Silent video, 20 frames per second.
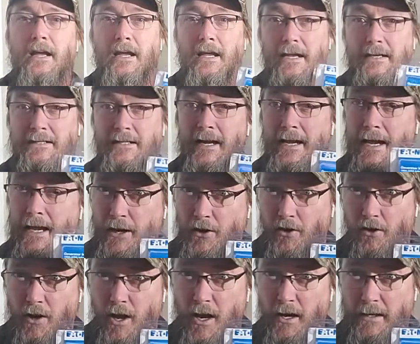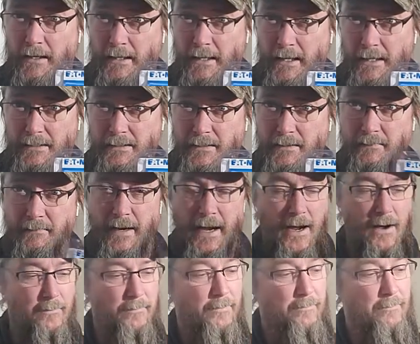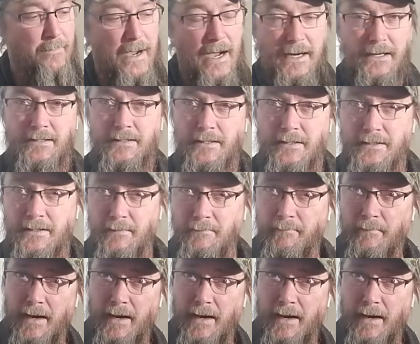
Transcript: it's an interlock kit. Now my system,